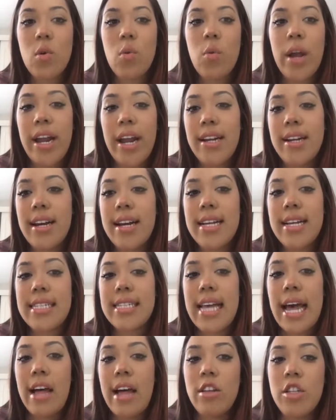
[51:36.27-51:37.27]
where does
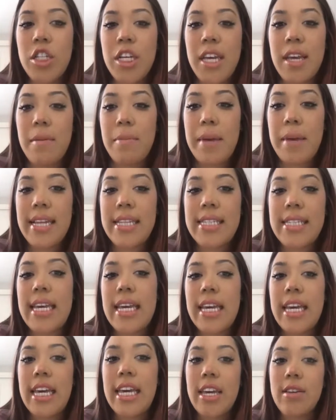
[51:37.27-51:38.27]

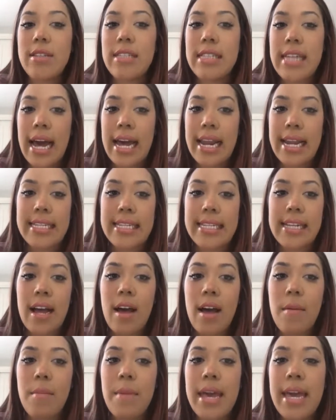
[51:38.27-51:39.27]
LGBTQ status come